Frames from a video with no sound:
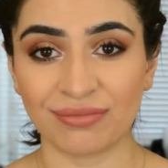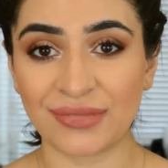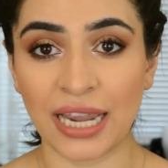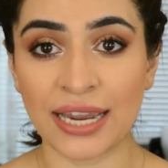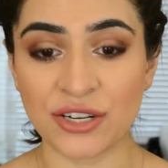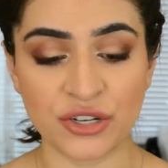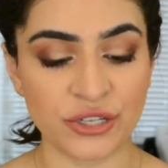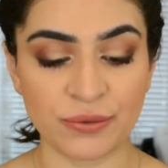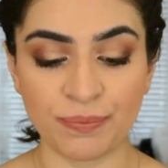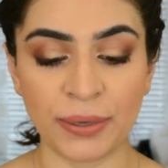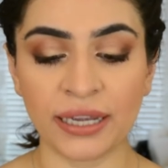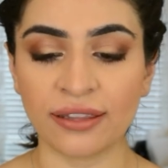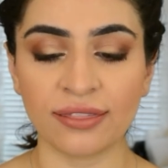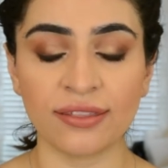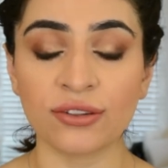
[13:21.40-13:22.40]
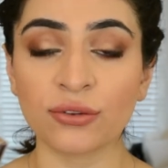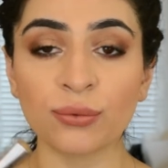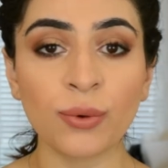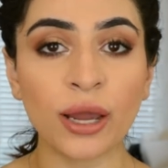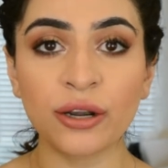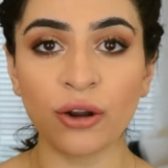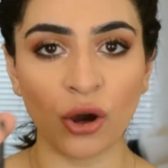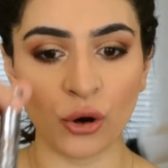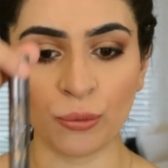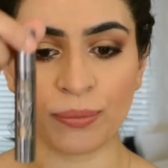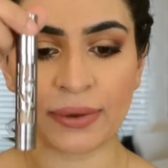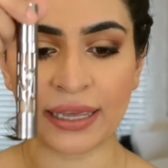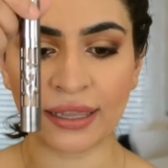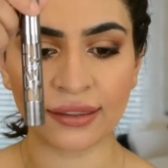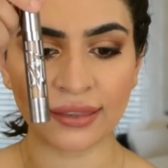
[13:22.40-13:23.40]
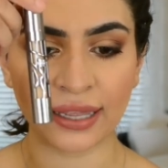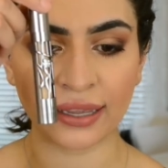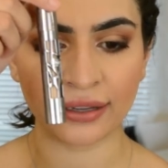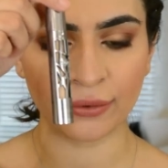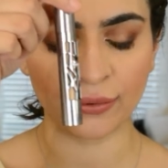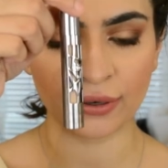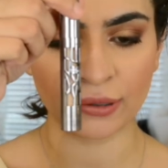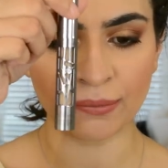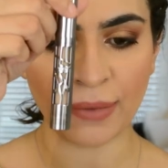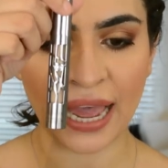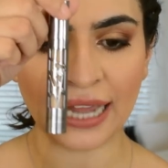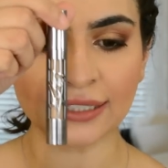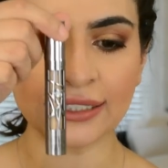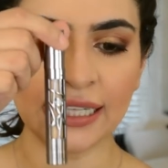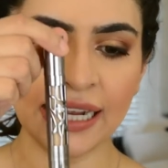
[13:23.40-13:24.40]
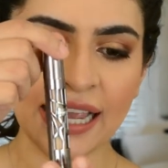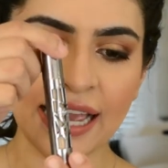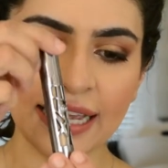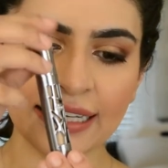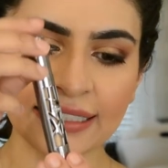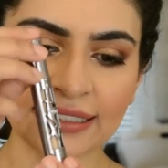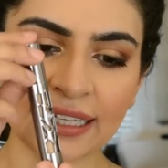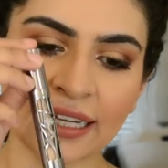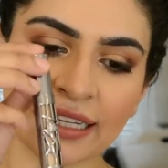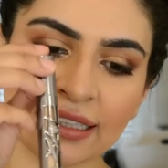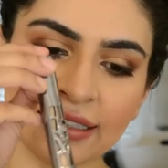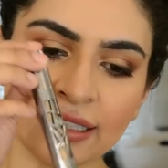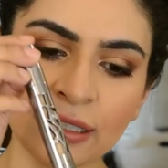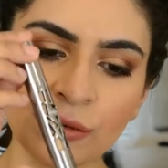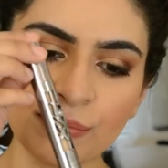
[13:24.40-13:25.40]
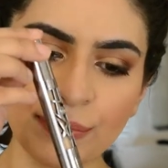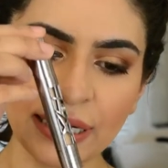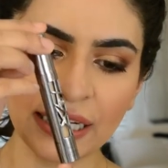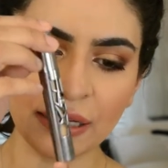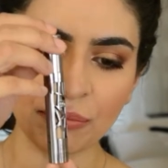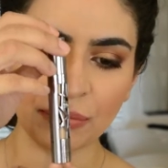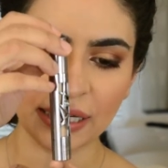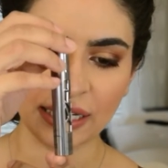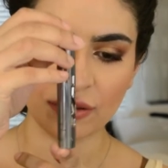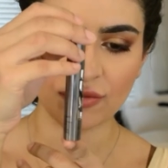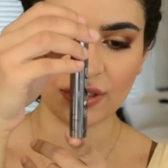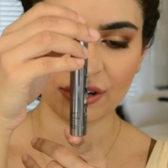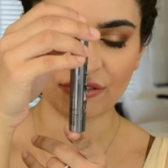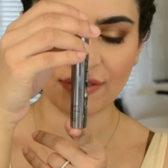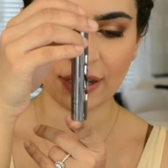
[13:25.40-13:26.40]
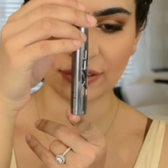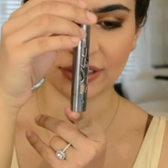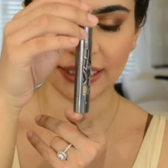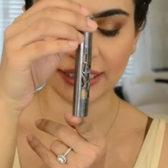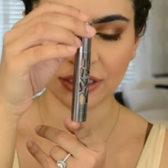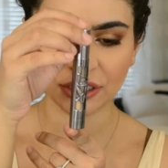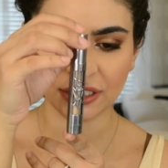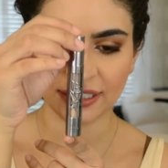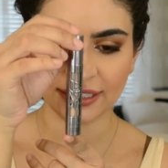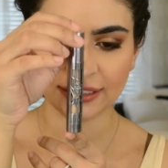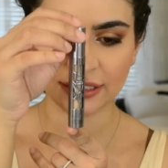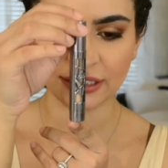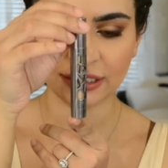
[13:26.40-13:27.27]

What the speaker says: I just picked this one hoping that it would match. And it's like a little mini me of their foundation. It's